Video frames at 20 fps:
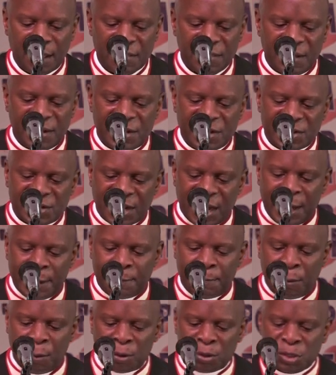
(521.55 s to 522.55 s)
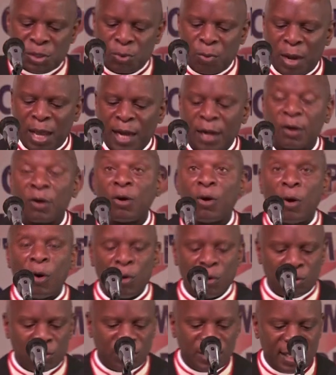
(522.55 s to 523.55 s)
The disciples were
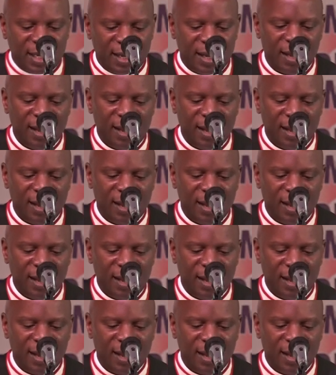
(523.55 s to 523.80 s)
cold,